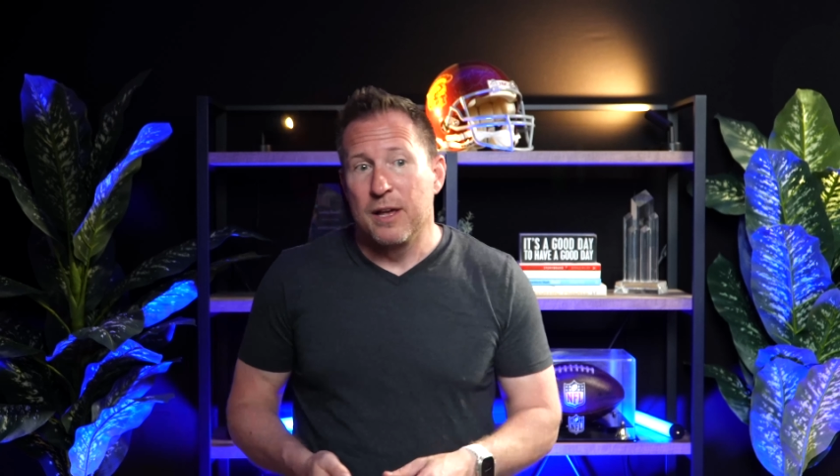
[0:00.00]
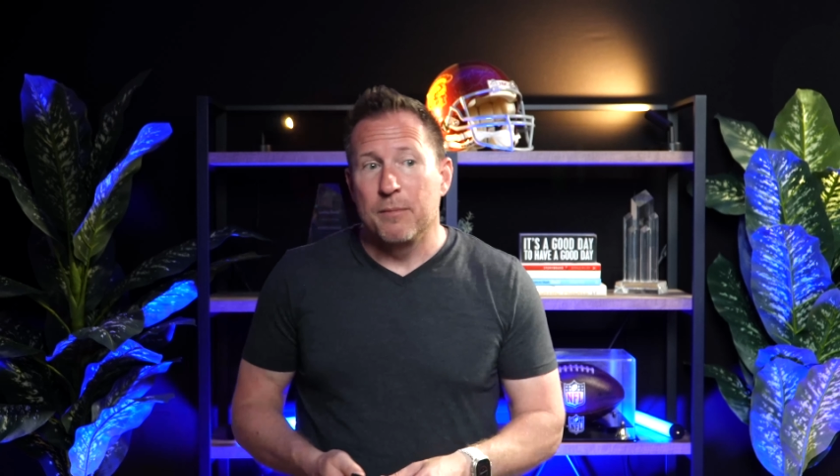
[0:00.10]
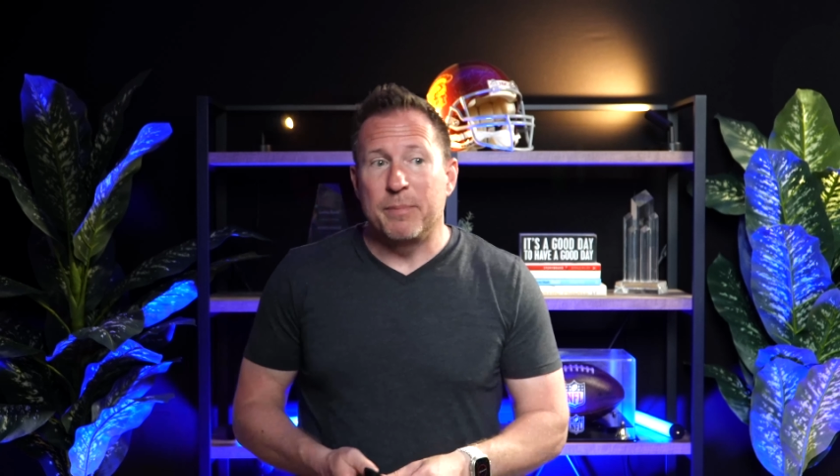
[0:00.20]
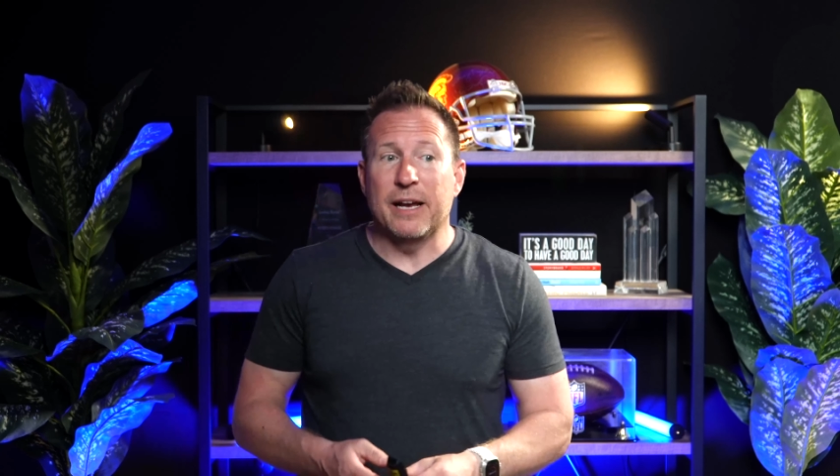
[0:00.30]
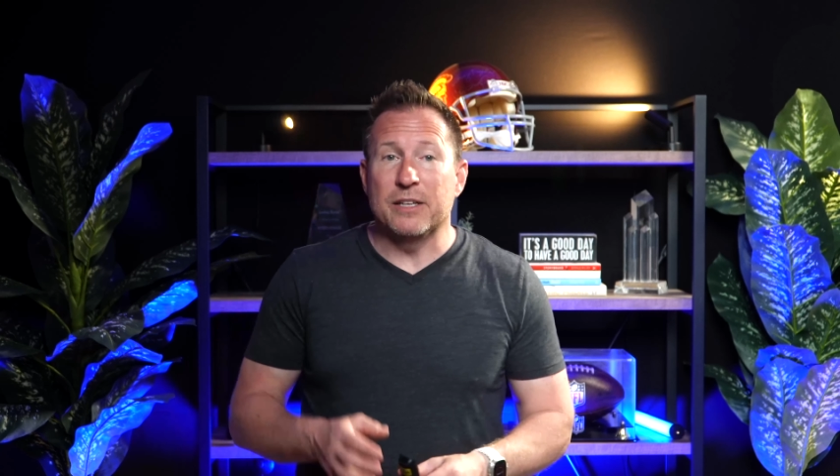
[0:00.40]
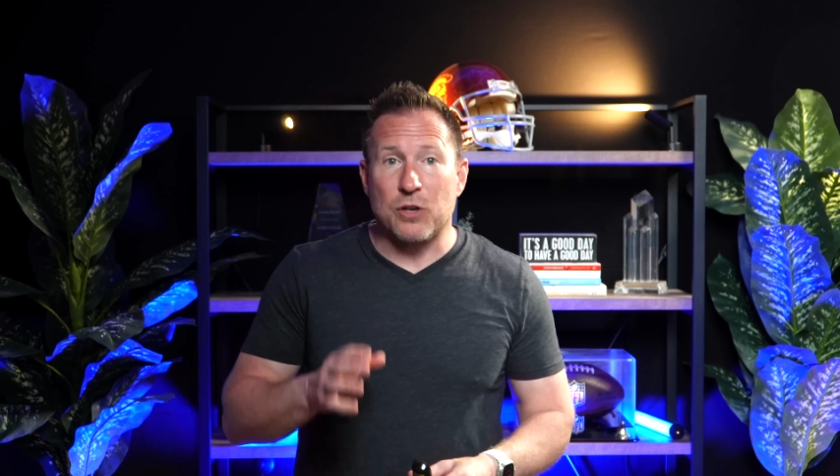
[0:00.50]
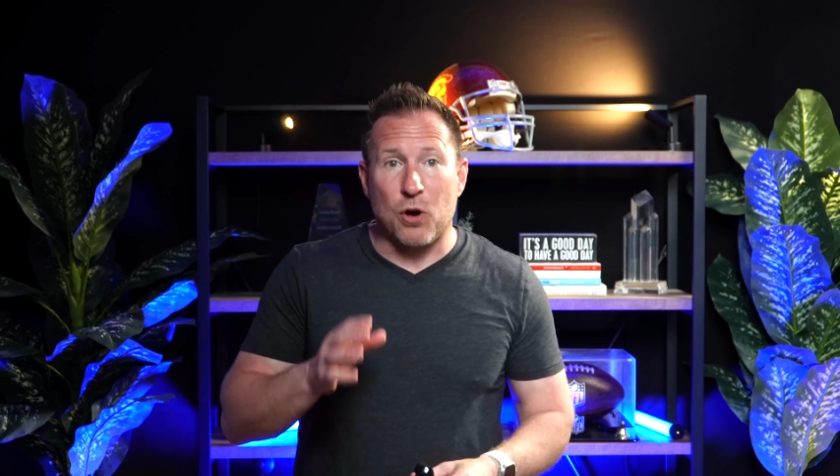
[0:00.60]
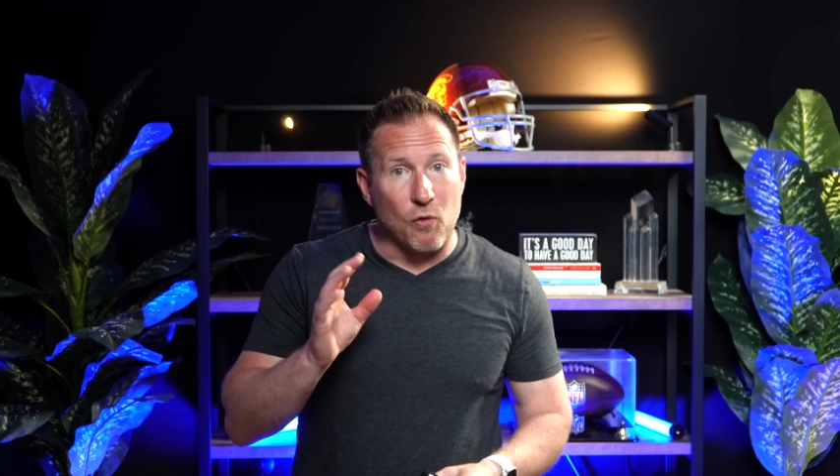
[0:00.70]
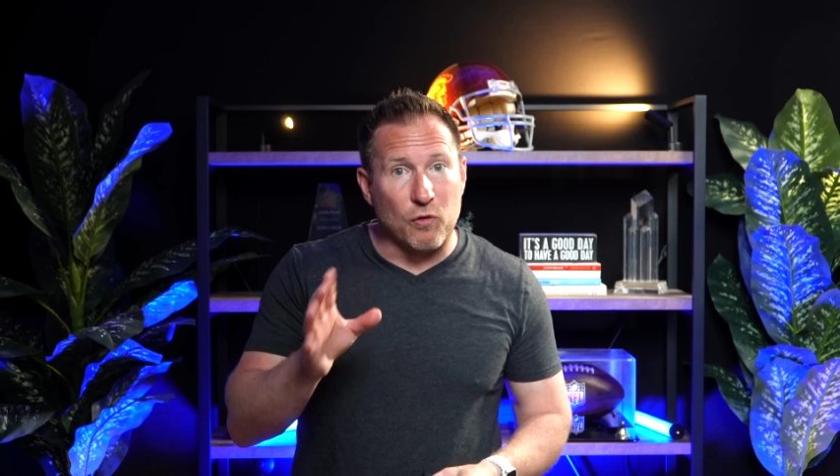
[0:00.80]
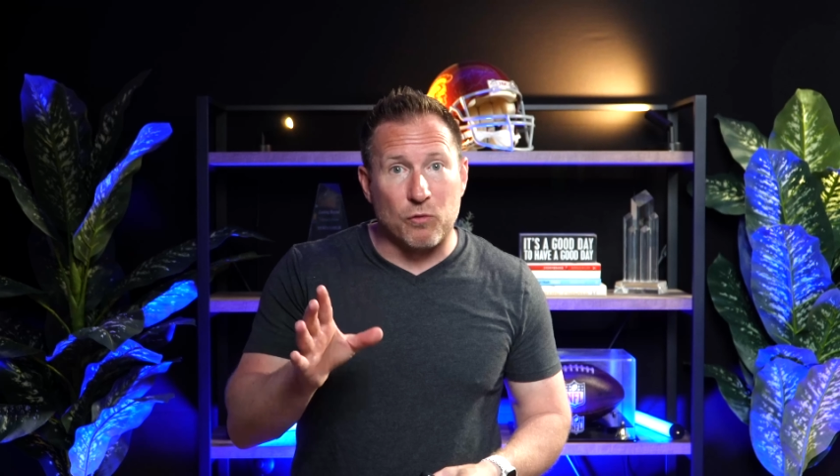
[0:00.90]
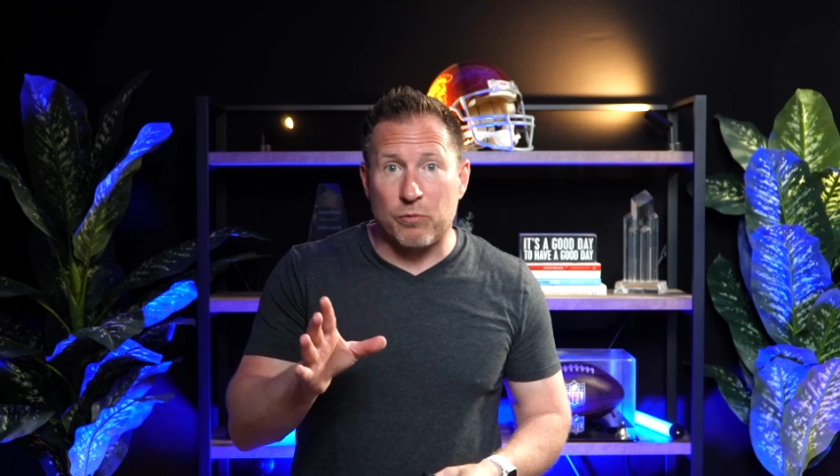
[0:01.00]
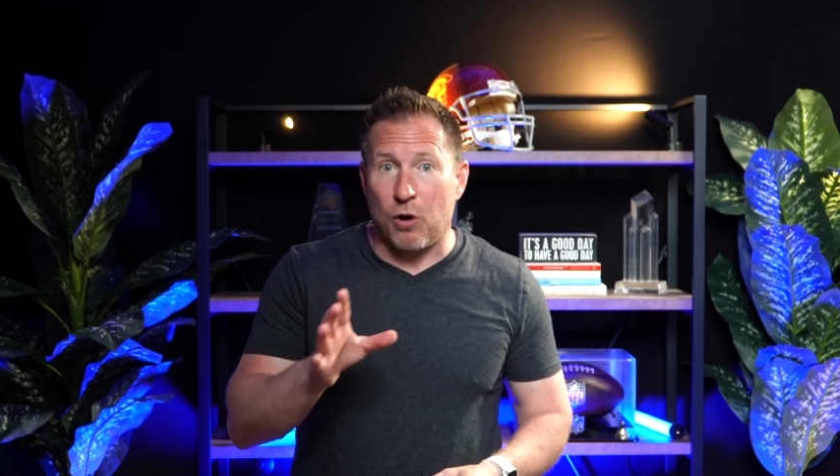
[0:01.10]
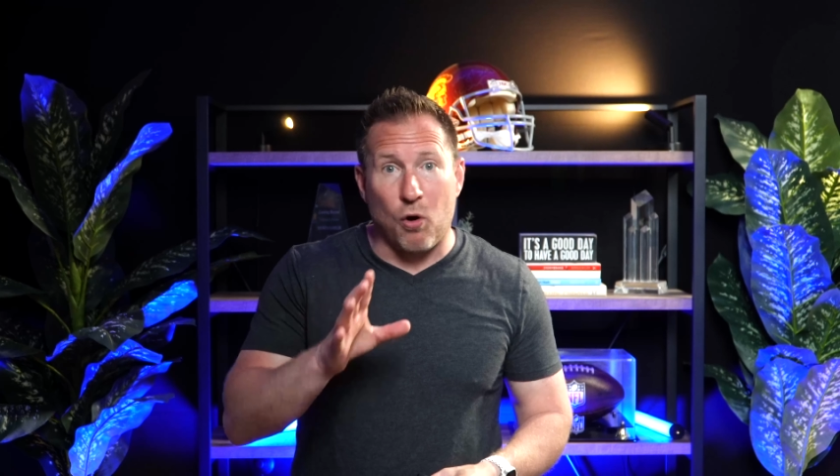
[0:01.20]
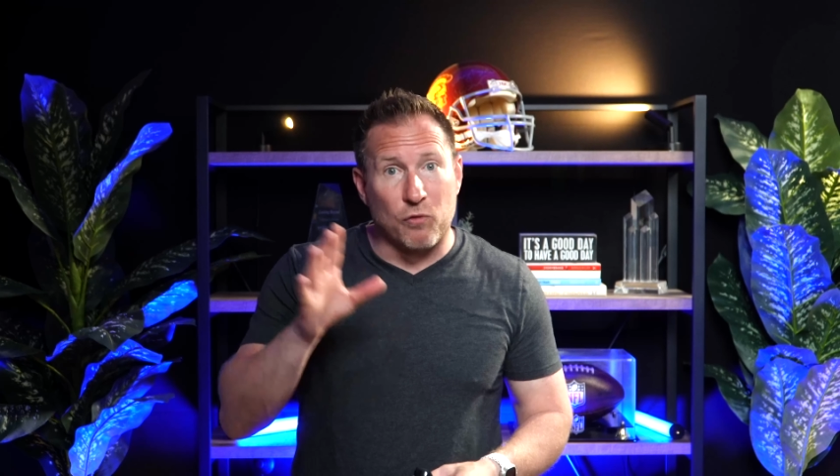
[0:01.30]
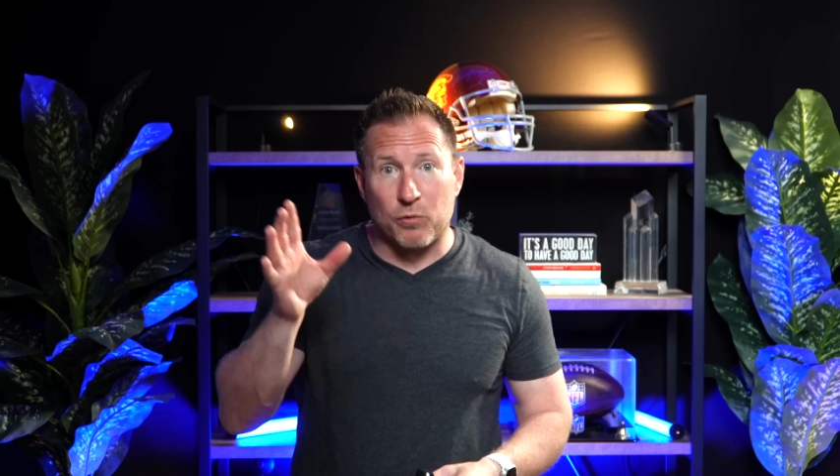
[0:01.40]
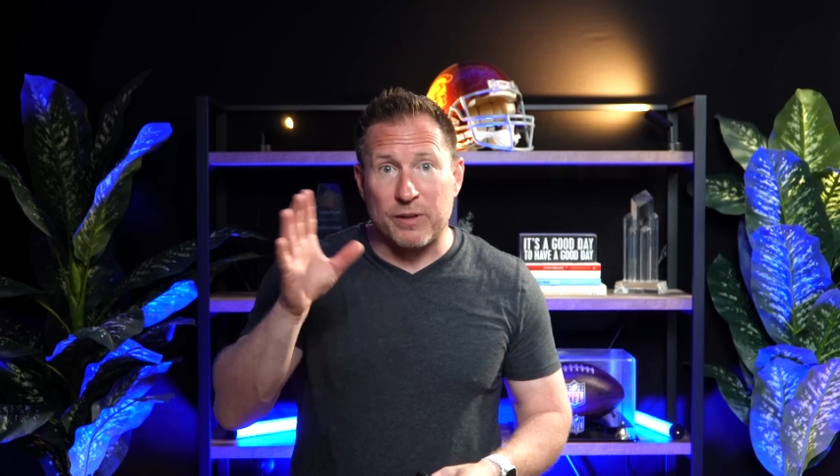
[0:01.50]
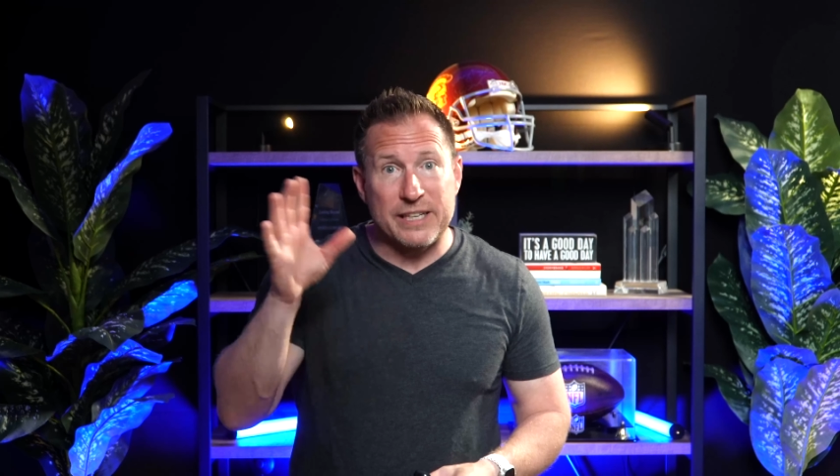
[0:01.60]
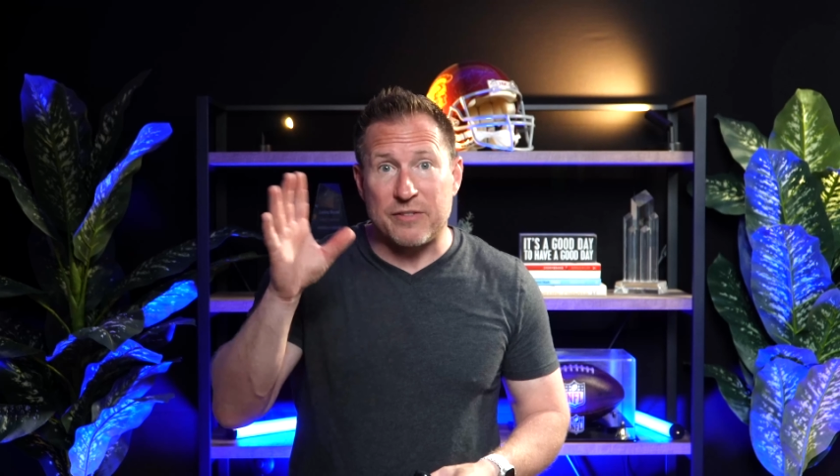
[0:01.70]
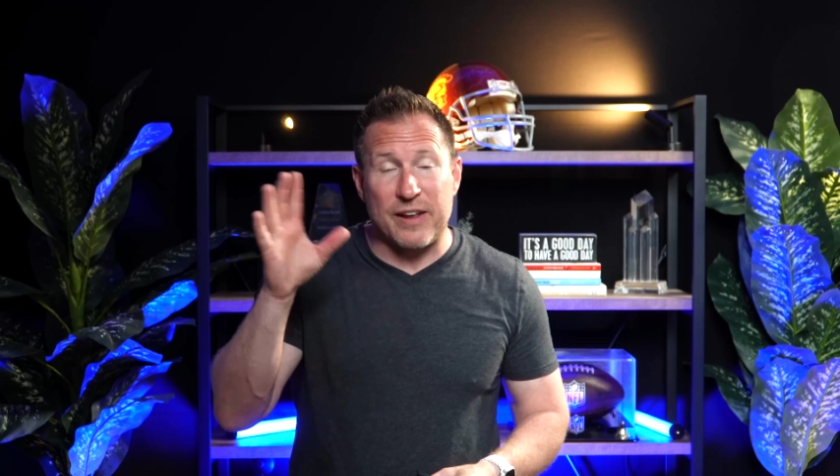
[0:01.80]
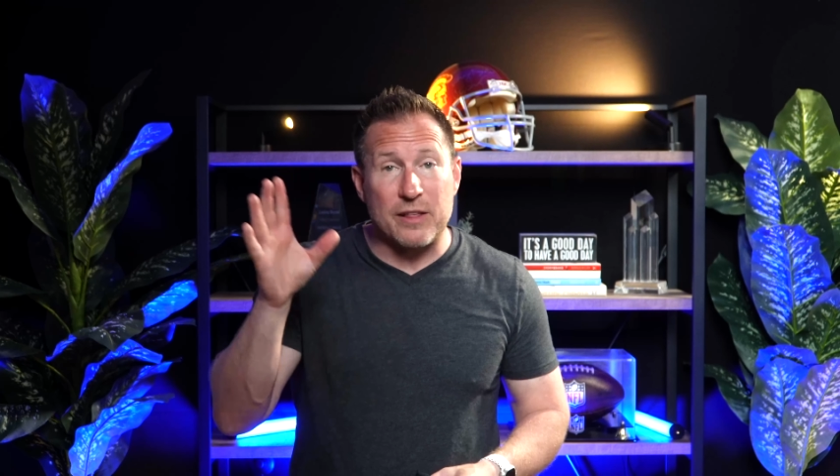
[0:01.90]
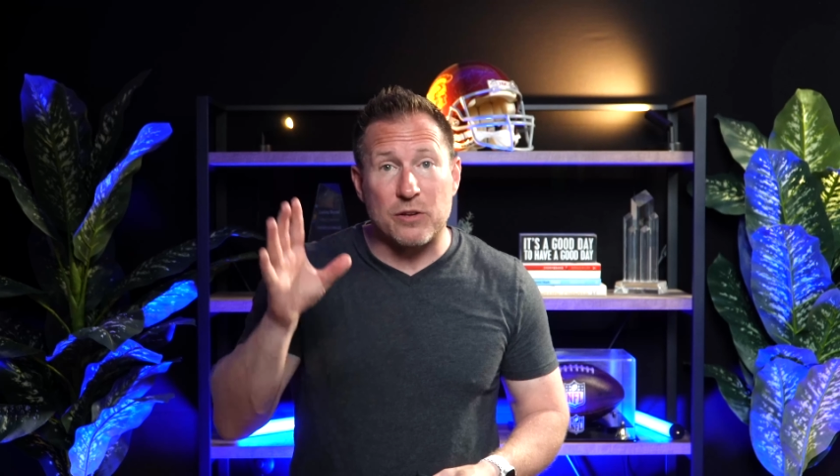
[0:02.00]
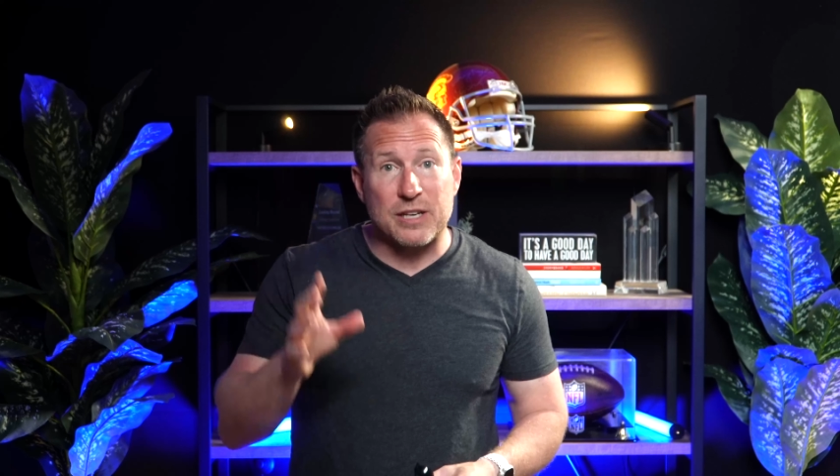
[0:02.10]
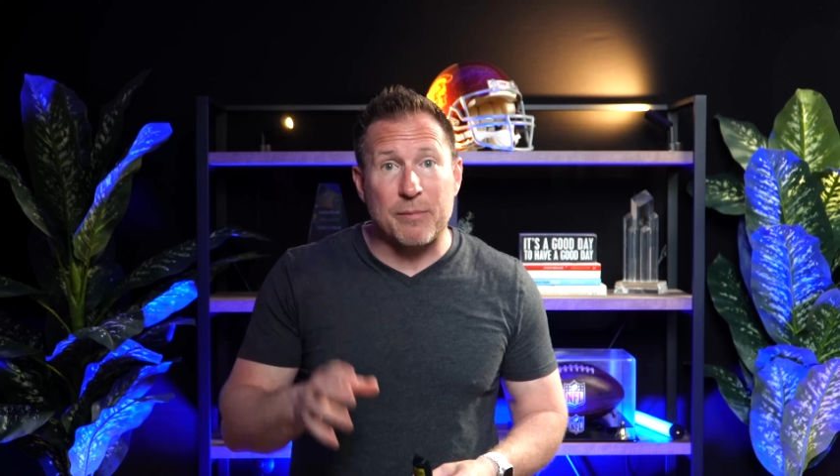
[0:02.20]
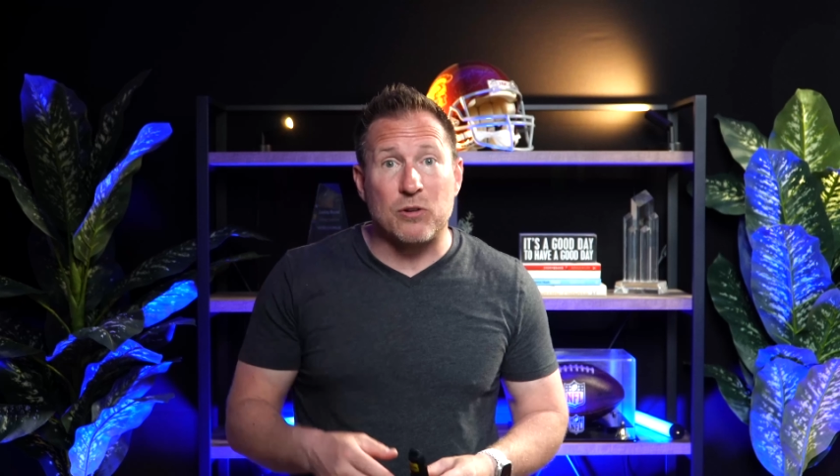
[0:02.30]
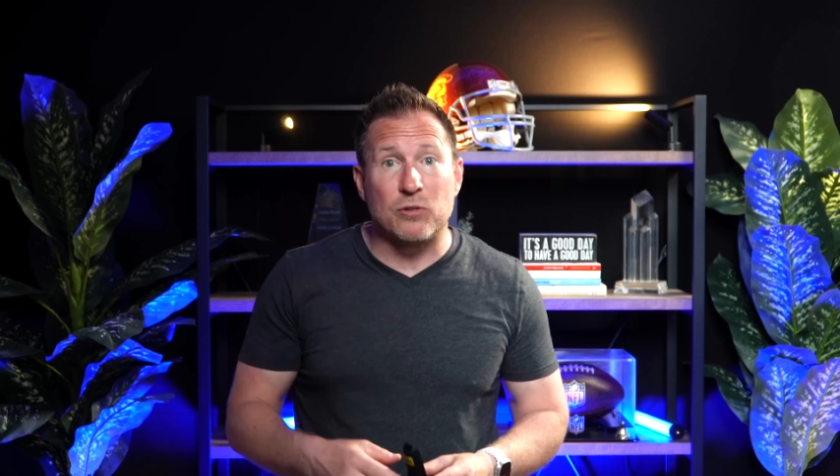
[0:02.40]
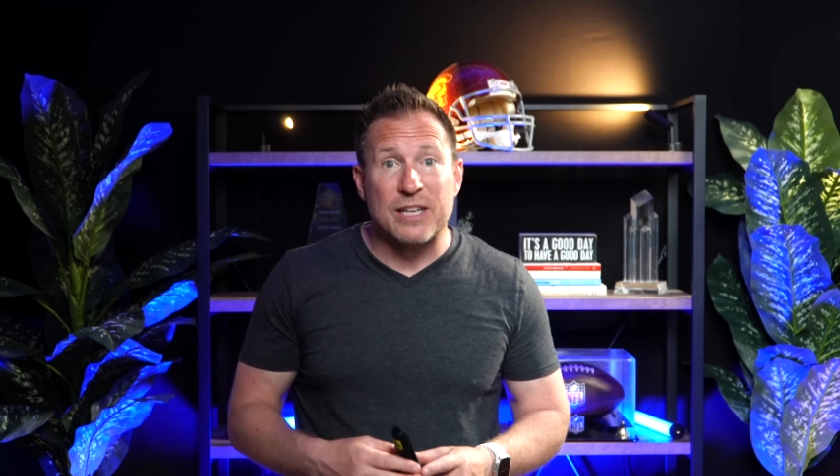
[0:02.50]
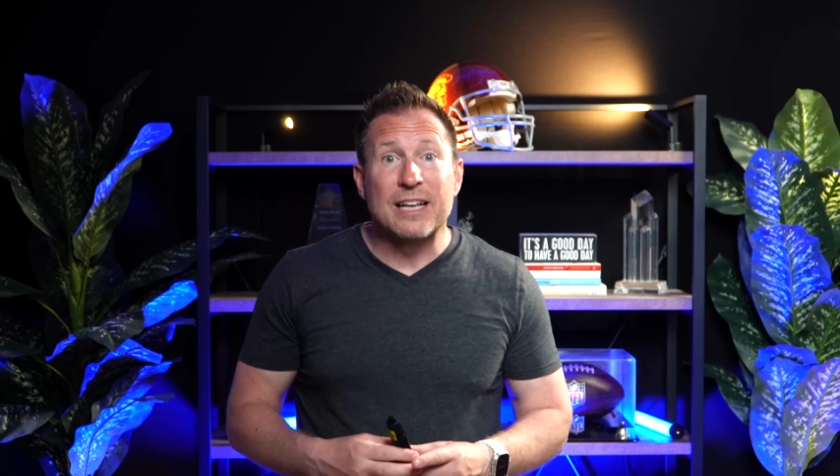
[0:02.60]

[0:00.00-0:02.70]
Because over release of any of those chemicals